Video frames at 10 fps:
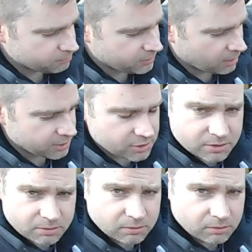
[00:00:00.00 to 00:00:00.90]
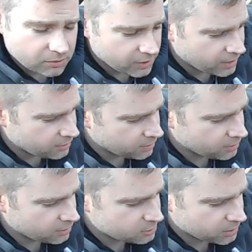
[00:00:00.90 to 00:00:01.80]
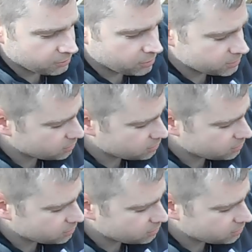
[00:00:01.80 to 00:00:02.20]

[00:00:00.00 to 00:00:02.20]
damage the end here. That's where your roots are